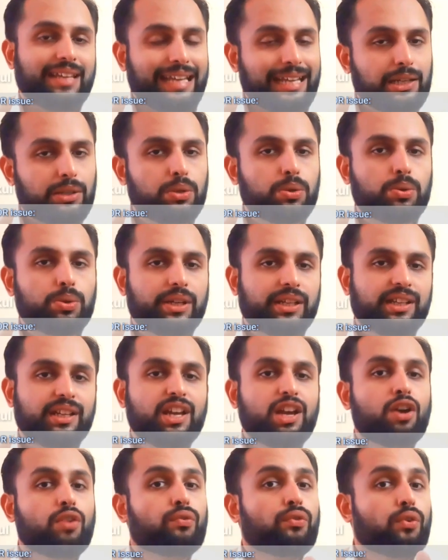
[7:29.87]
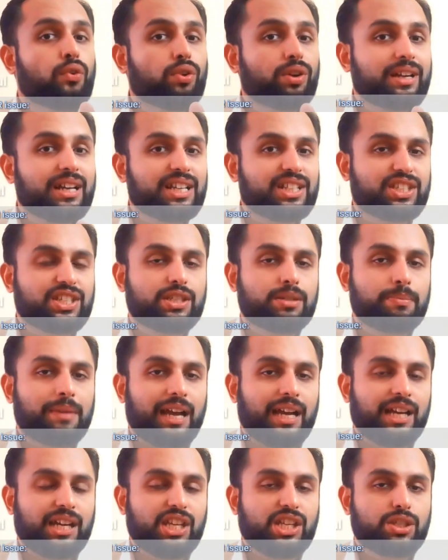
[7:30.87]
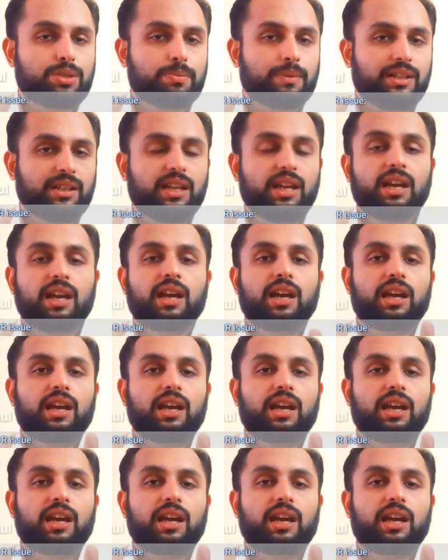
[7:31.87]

including Foreign Exchange Management